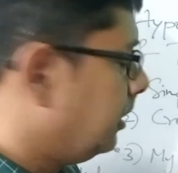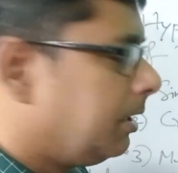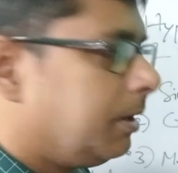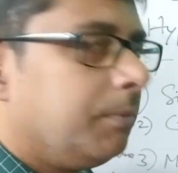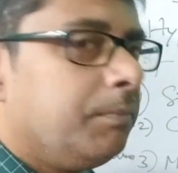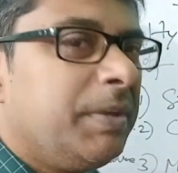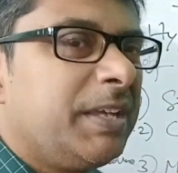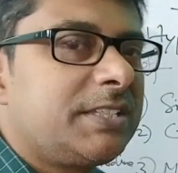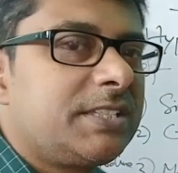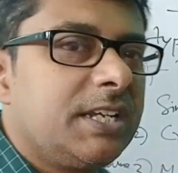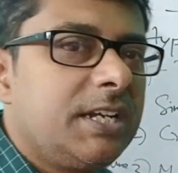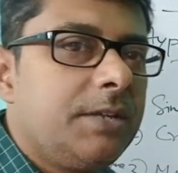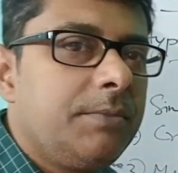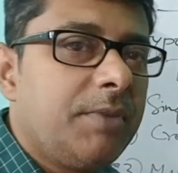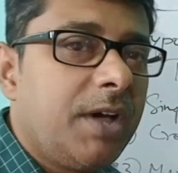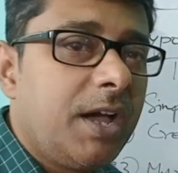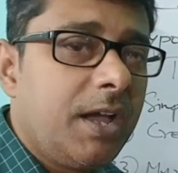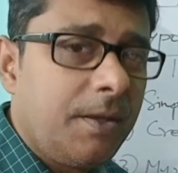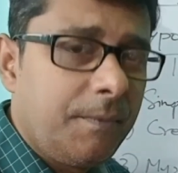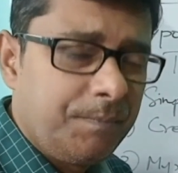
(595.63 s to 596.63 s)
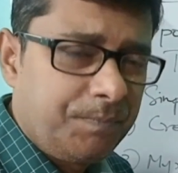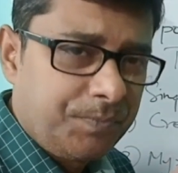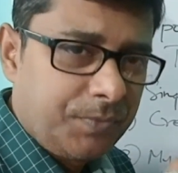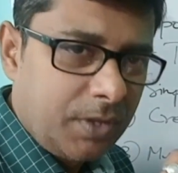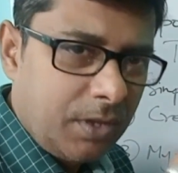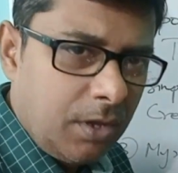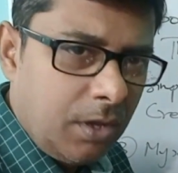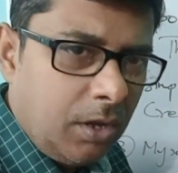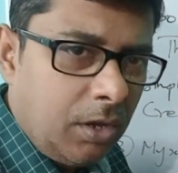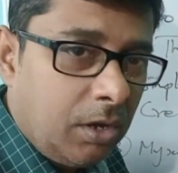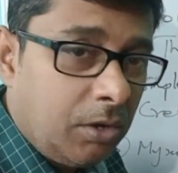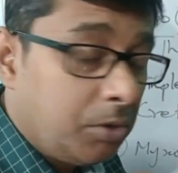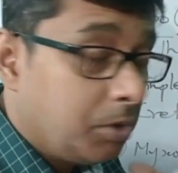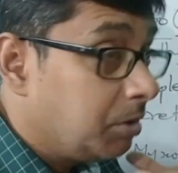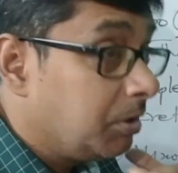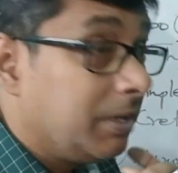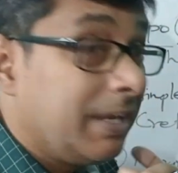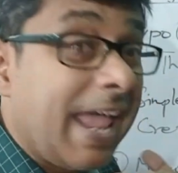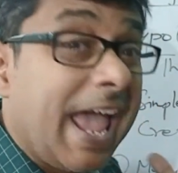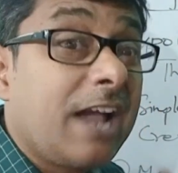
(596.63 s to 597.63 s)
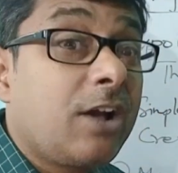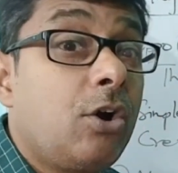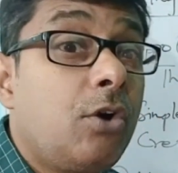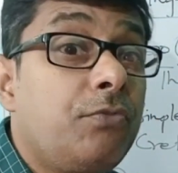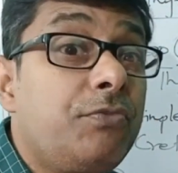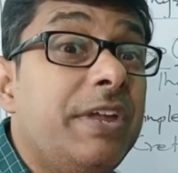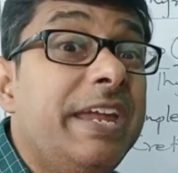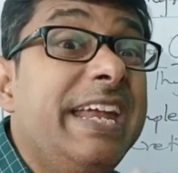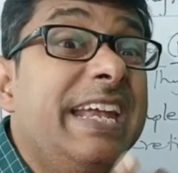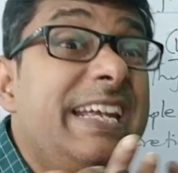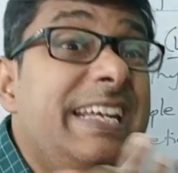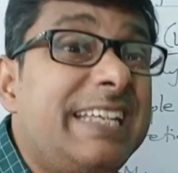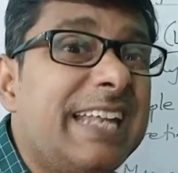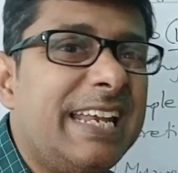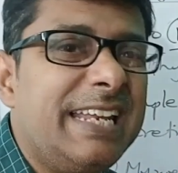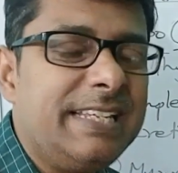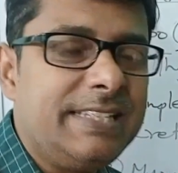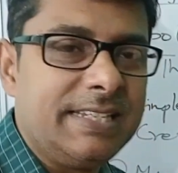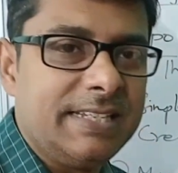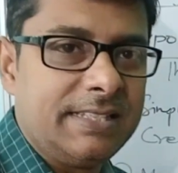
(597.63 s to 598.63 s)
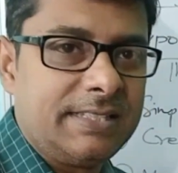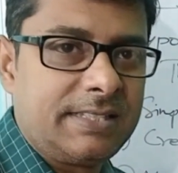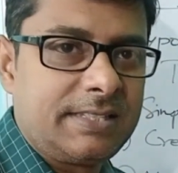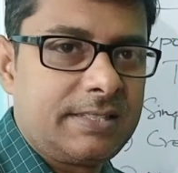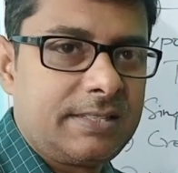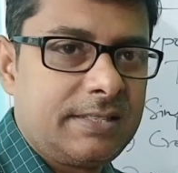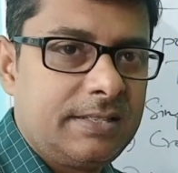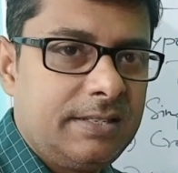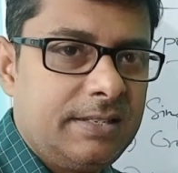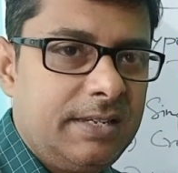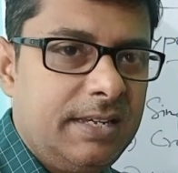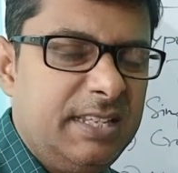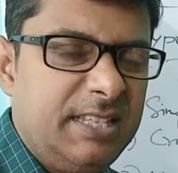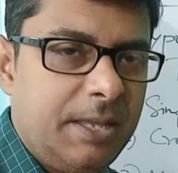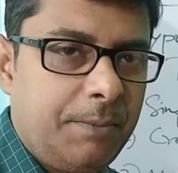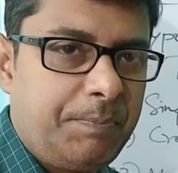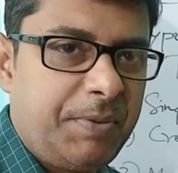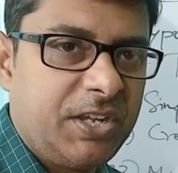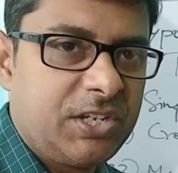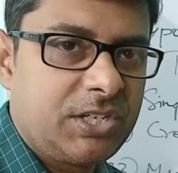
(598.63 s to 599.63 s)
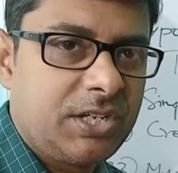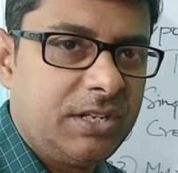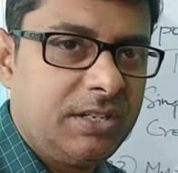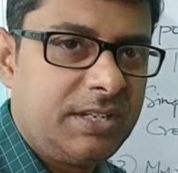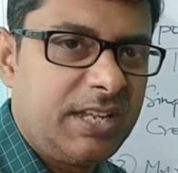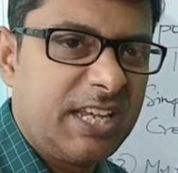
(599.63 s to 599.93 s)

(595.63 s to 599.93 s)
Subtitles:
Myxoedema, lack of intelligence in the patient